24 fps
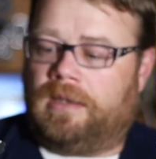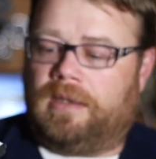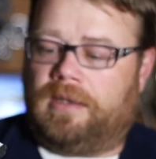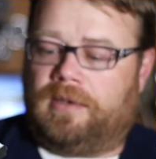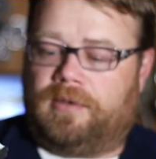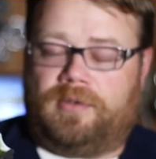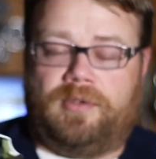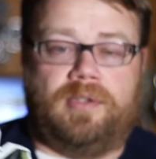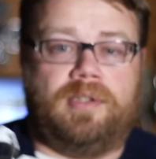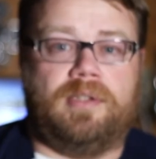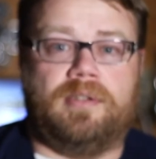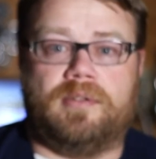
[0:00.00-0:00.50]

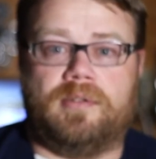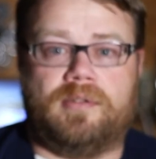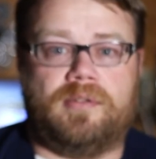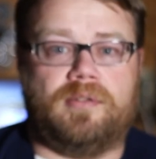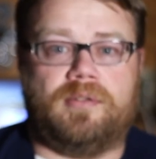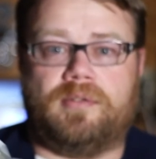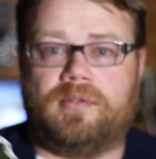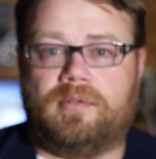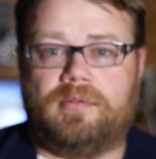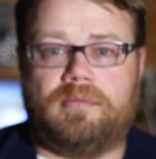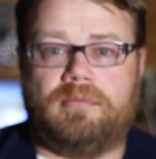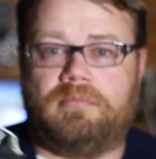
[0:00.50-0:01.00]
these
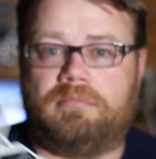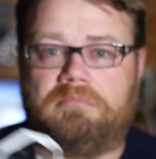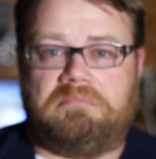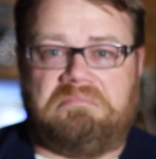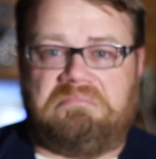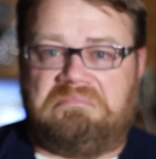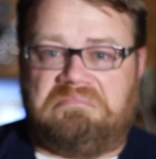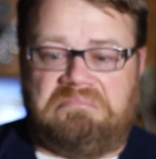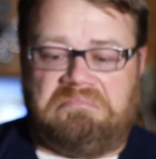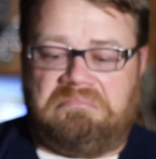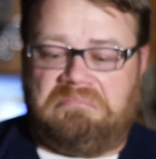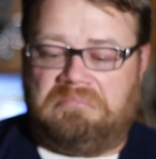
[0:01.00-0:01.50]
things,
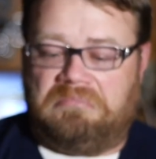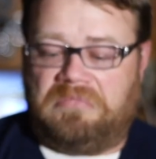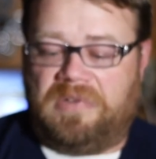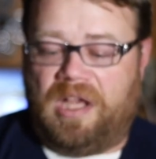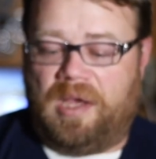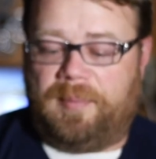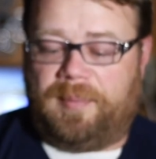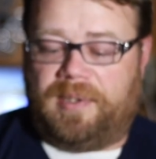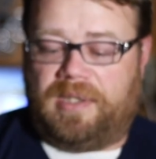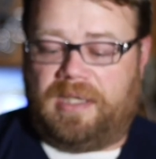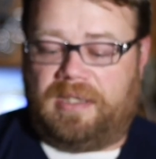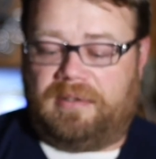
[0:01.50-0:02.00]

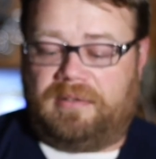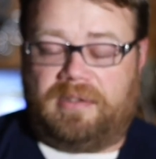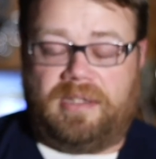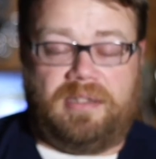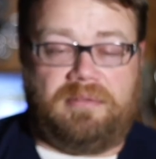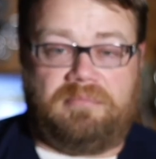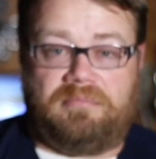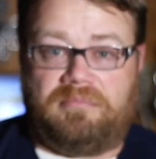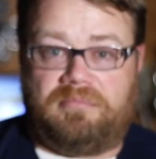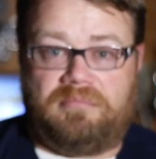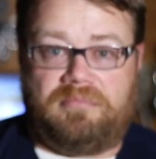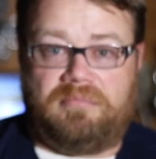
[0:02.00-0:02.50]
I mean,
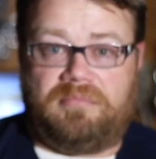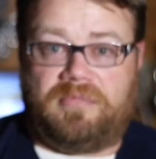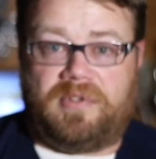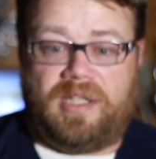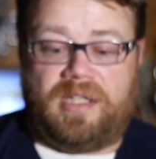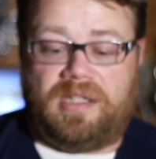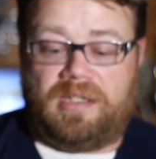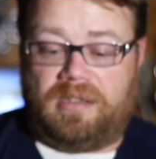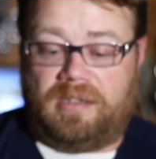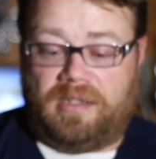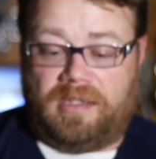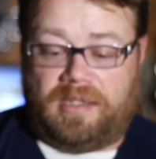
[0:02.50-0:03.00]
they
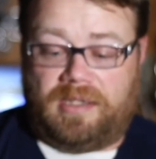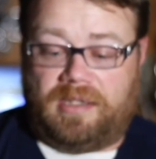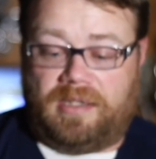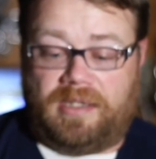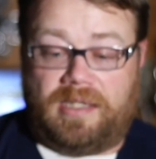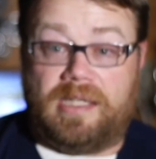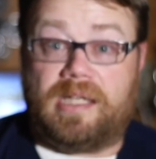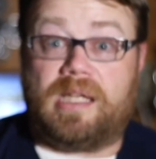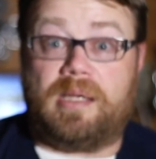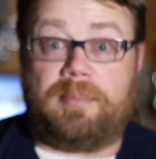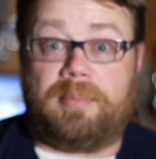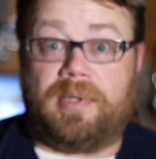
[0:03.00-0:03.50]
take a lick and
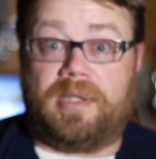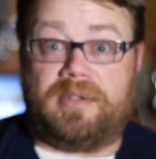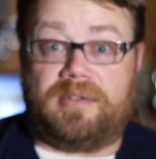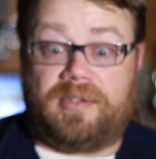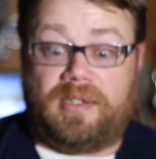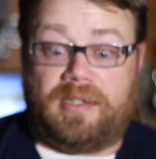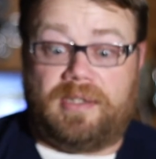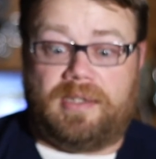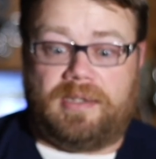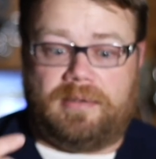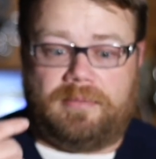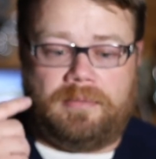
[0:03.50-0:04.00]
they keep on
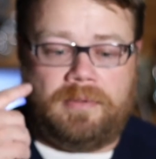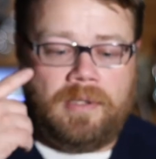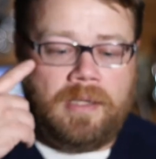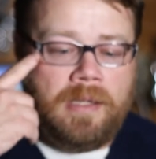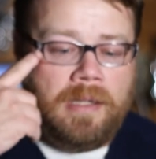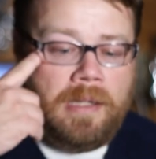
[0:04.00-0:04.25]
ticking.